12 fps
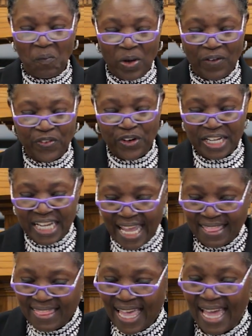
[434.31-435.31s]
We
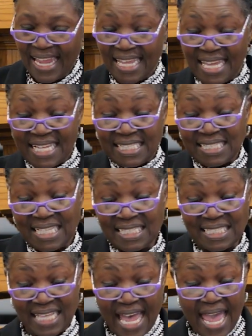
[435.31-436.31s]
forget that it's the
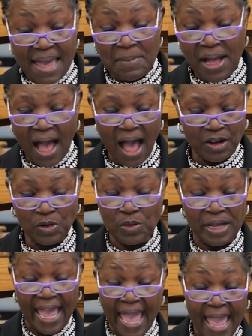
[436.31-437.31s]
same God who
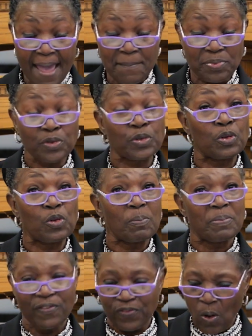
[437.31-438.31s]
came through
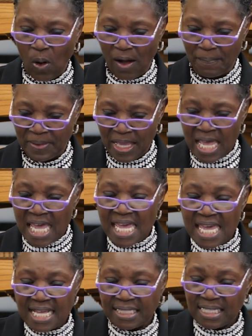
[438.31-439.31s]
before.
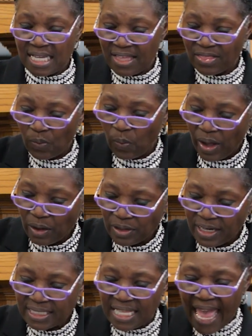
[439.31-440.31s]
In the
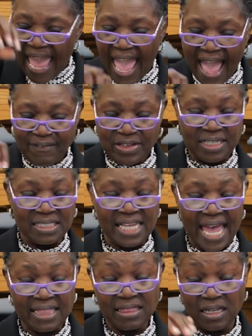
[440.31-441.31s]
wilderness, having to
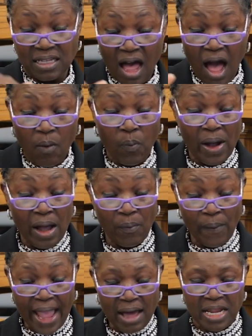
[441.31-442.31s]
take the long way
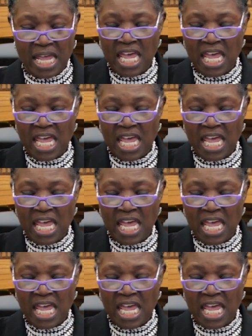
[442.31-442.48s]
around,